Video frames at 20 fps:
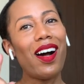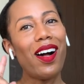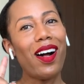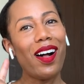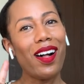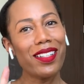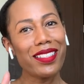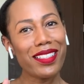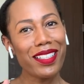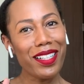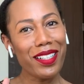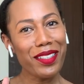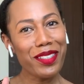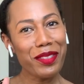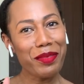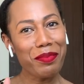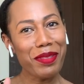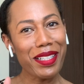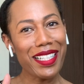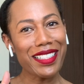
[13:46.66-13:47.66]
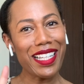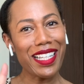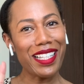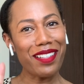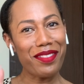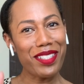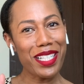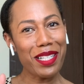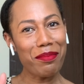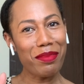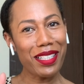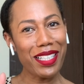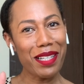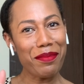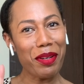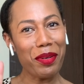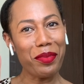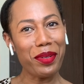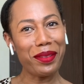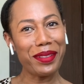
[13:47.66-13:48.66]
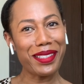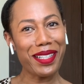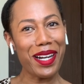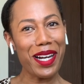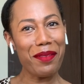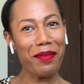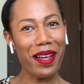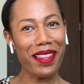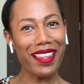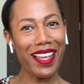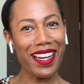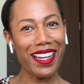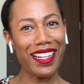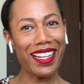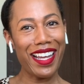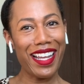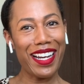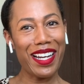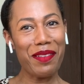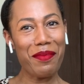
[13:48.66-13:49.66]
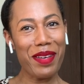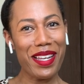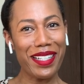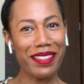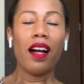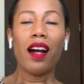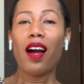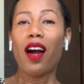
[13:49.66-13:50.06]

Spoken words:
Also, because I live cheaply, but we'll talk about that again in a minute.